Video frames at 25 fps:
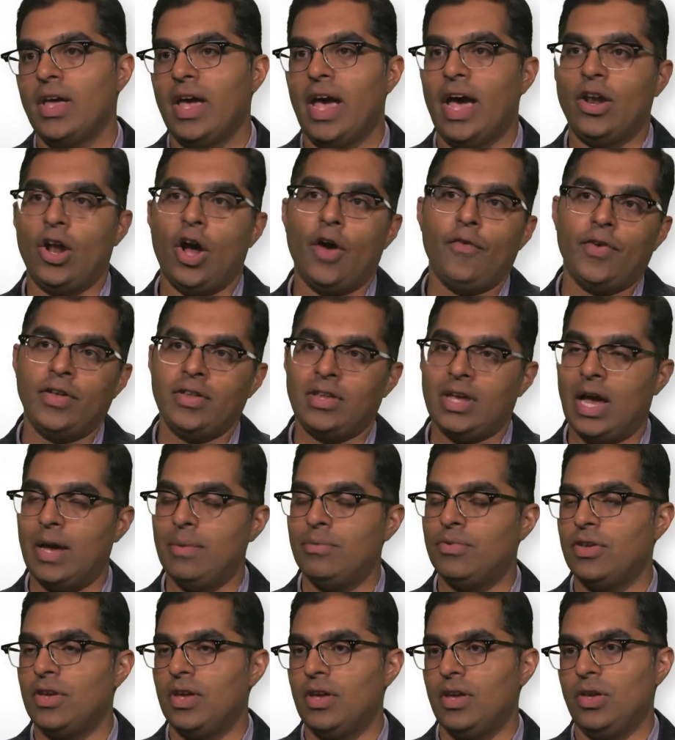And
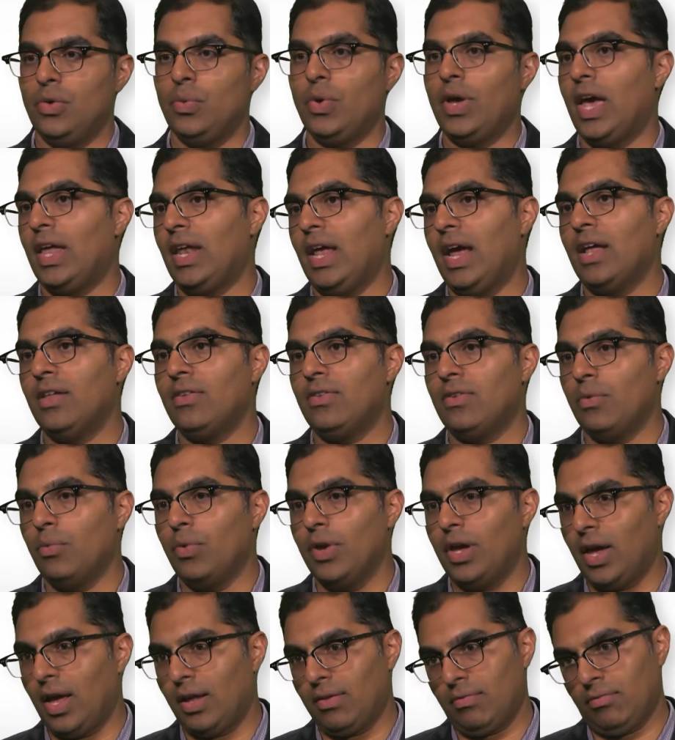oftentimes, we get ans-
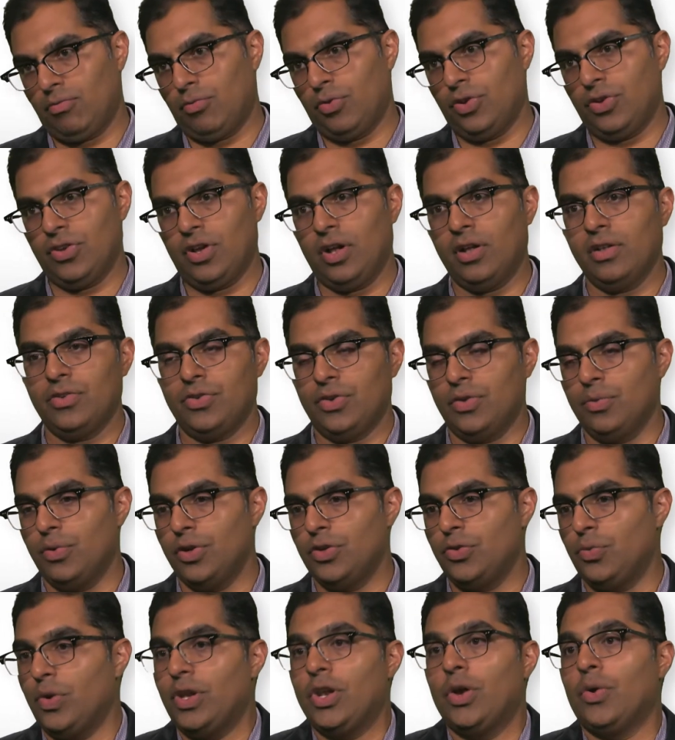we get results in
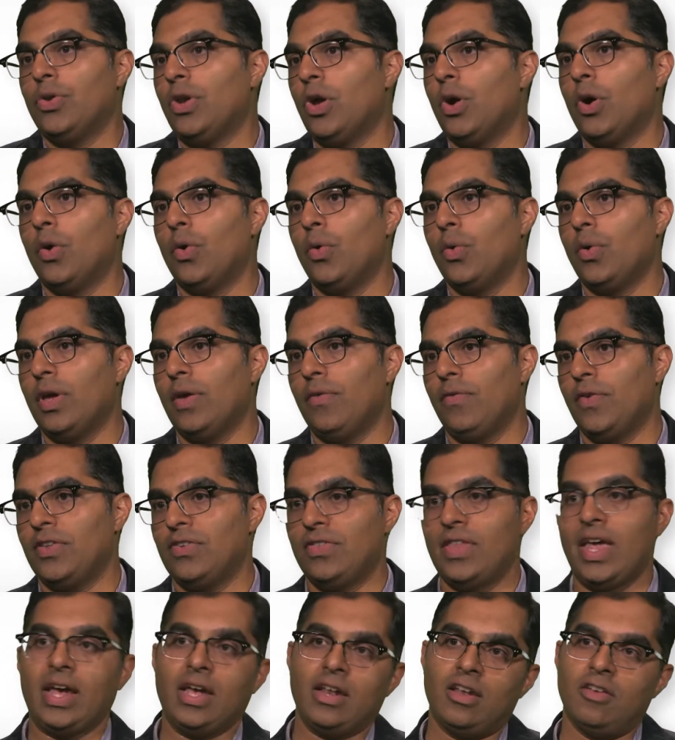which we don't know if
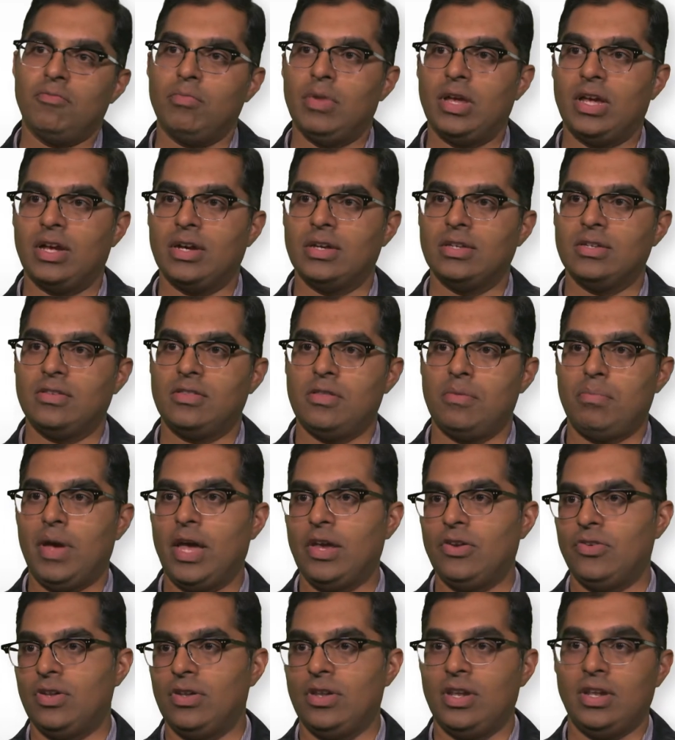it's negative because the
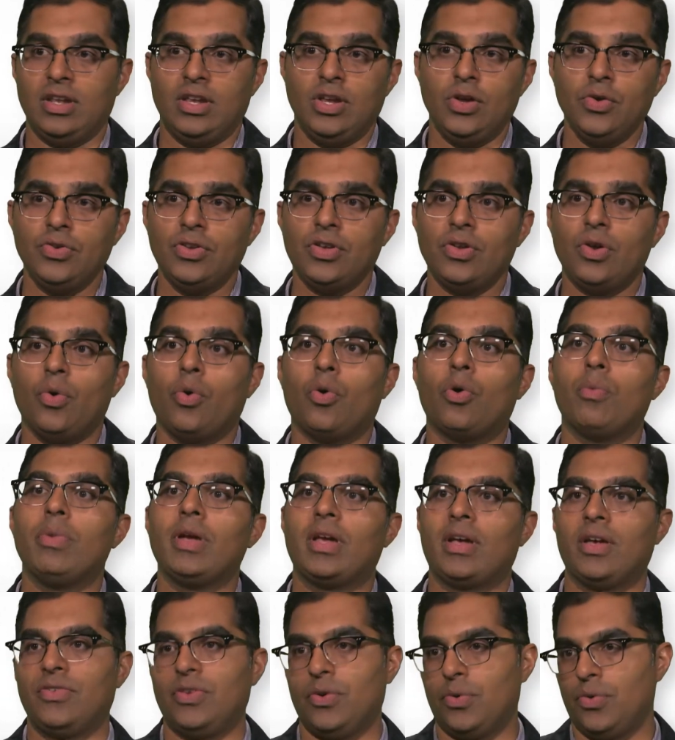patient didn't use it or
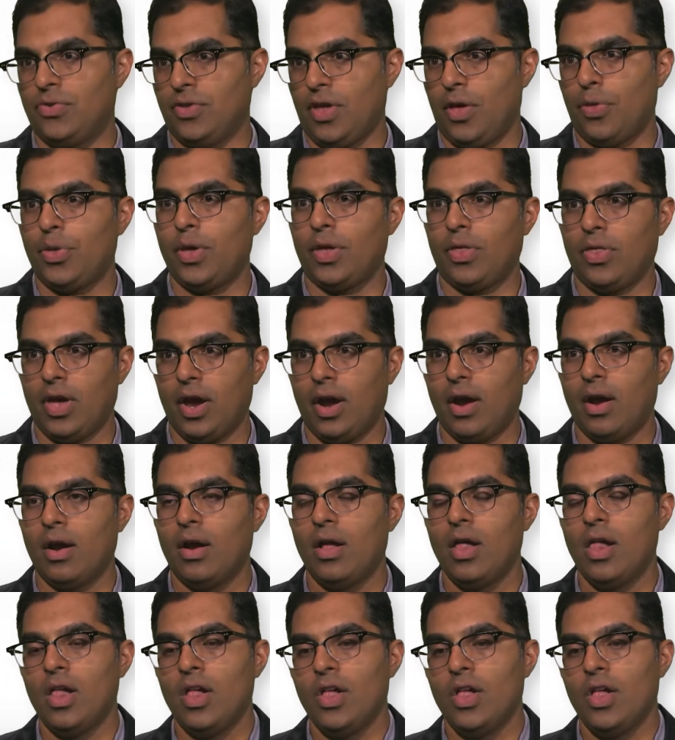because there was nothing there.